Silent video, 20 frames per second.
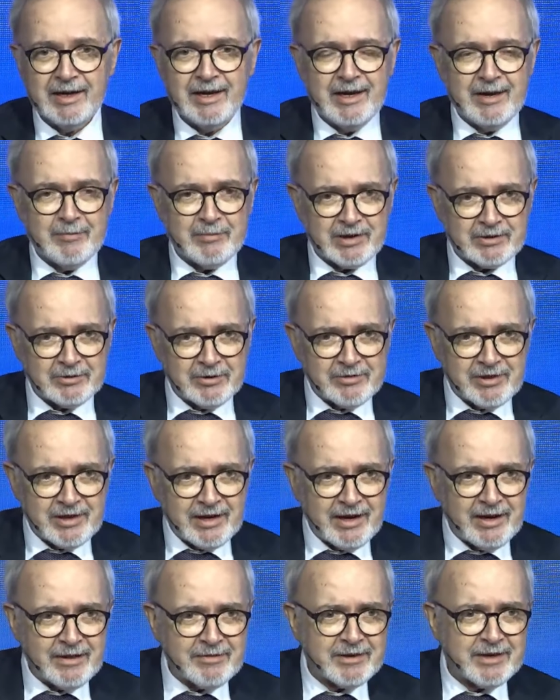But on the
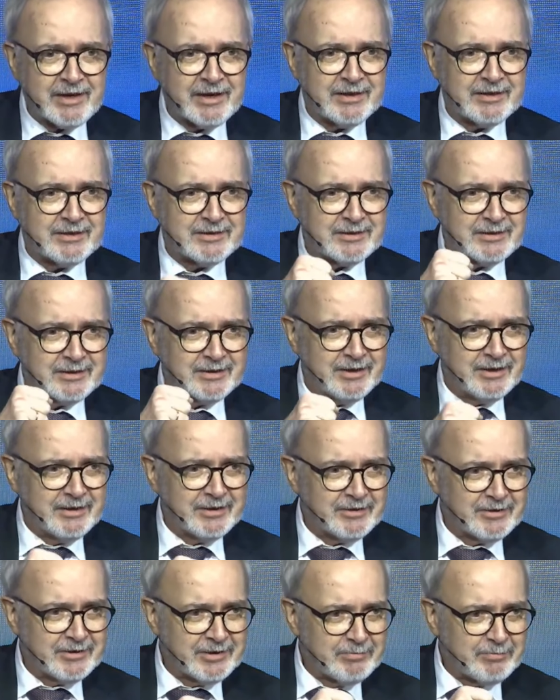other hand,
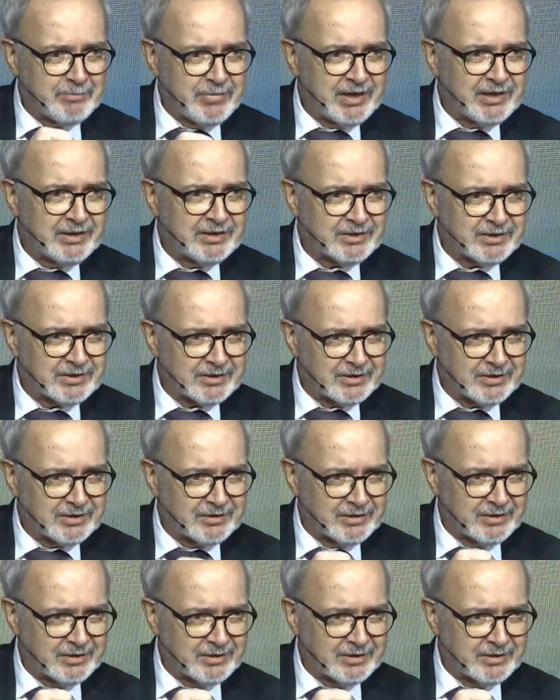the biggest